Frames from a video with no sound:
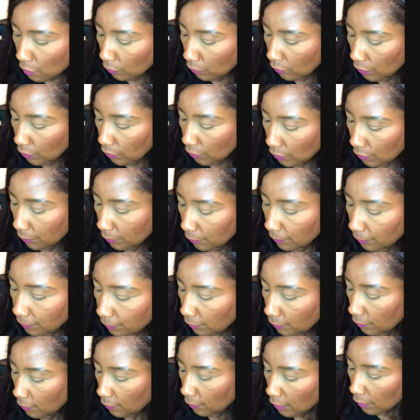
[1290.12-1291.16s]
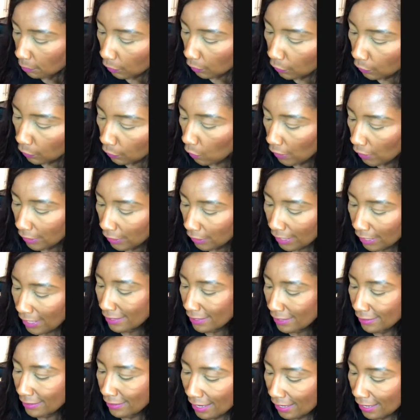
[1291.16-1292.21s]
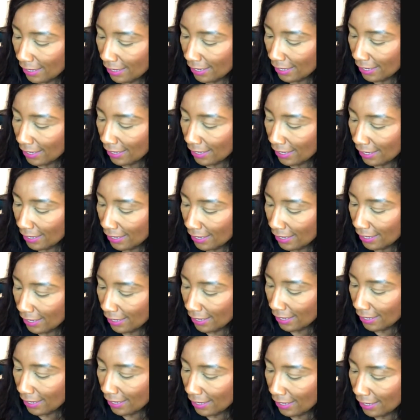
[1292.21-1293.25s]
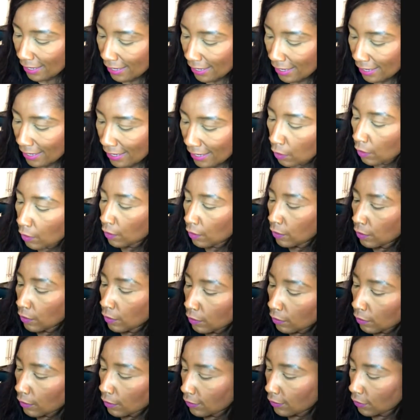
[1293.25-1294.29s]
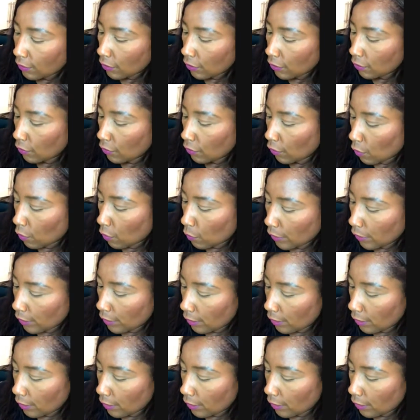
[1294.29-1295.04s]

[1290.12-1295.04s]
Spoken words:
But we want nice icing, so let's just go with it the way it is.